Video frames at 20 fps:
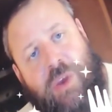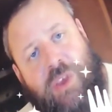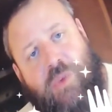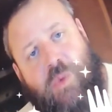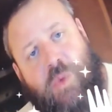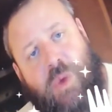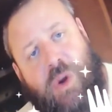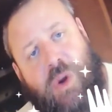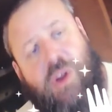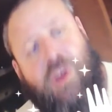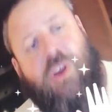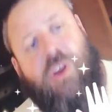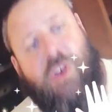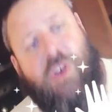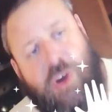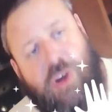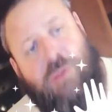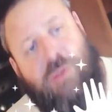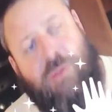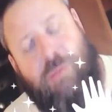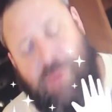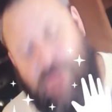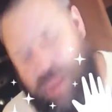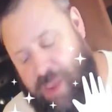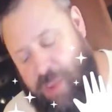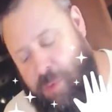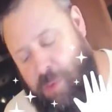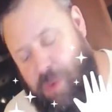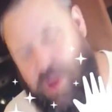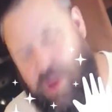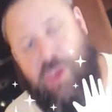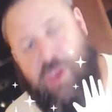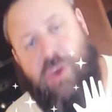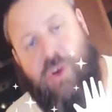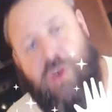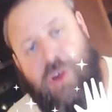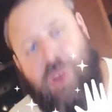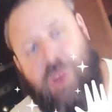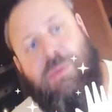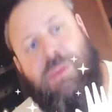I know all about skin
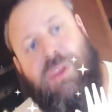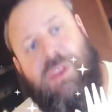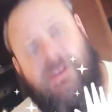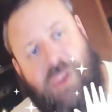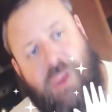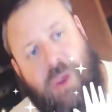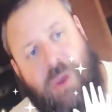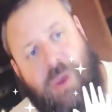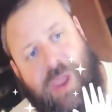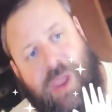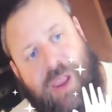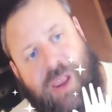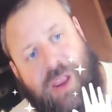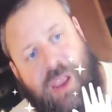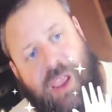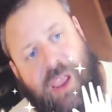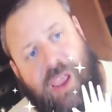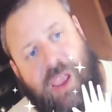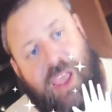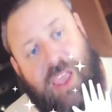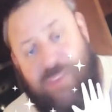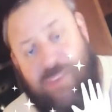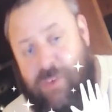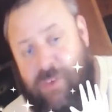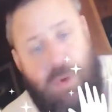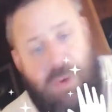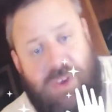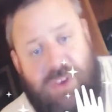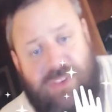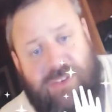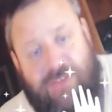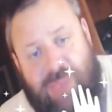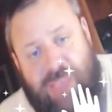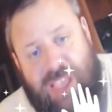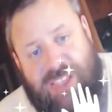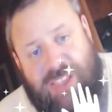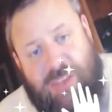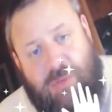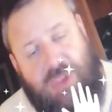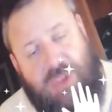conditions, disorders,
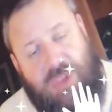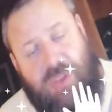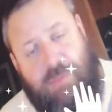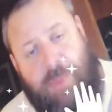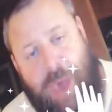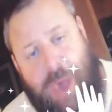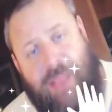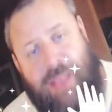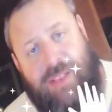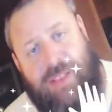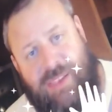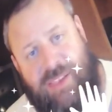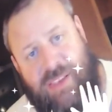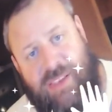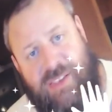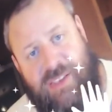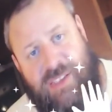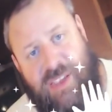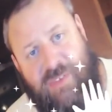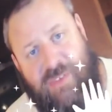mental states.